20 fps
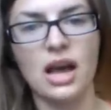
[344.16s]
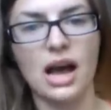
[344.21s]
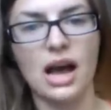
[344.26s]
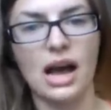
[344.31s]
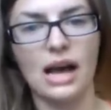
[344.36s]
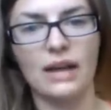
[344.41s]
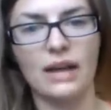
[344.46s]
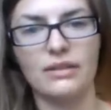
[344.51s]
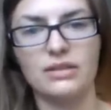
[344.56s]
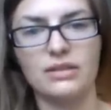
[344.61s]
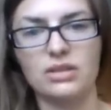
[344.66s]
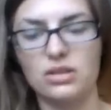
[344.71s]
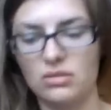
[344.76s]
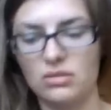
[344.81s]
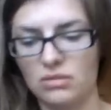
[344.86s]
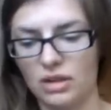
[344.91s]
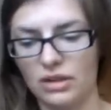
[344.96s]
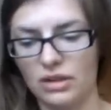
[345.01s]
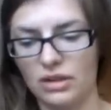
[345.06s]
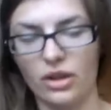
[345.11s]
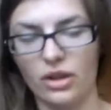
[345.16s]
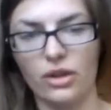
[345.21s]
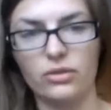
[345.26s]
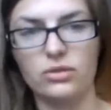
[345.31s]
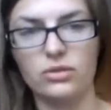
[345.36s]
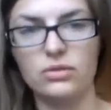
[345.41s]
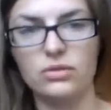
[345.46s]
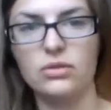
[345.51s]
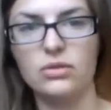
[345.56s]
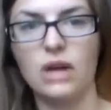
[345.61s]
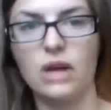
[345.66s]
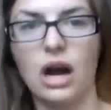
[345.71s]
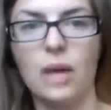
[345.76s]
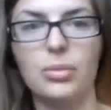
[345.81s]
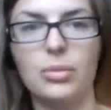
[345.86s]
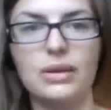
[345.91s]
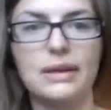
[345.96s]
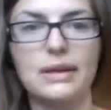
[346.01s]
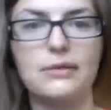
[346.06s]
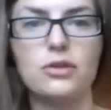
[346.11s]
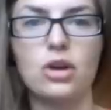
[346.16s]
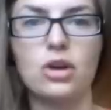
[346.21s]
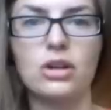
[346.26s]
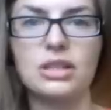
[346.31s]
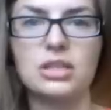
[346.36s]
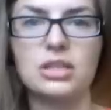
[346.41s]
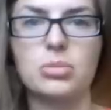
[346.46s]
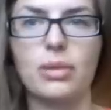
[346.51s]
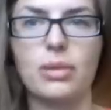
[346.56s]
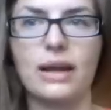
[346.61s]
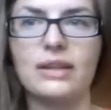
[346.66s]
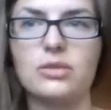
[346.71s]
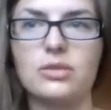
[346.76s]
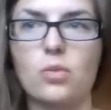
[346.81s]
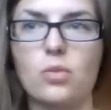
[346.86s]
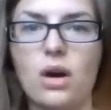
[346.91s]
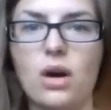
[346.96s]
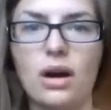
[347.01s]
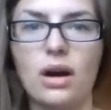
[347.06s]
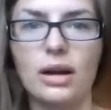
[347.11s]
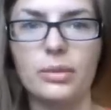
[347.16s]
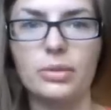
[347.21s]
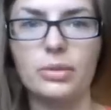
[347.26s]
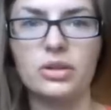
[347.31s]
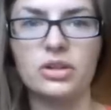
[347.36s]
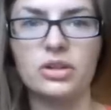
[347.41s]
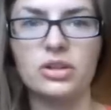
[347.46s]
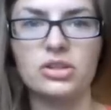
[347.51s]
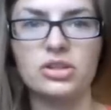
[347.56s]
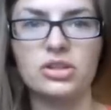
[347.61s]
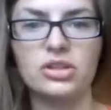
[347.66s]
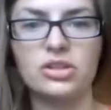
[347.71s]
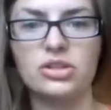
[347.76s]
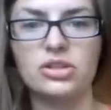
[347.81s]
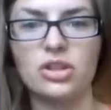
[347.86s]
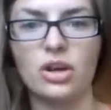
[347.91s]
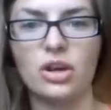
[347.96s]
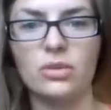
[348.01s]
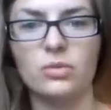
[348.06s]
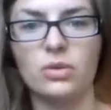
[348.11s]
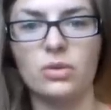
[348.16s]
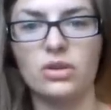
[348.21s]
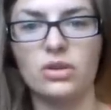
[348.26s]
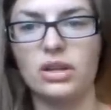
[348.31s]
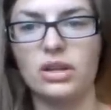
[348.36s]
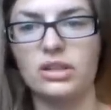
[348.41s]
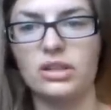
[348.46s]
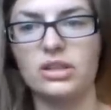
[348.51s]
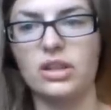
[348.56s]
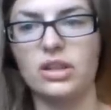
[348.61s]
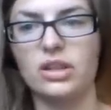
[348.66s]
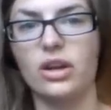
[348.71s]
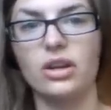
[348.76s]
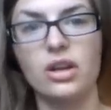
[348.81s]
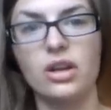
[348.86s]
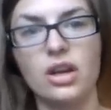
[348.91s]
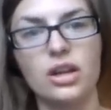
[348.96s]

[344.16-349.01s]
and you know I believe God explained why because you don't want to you know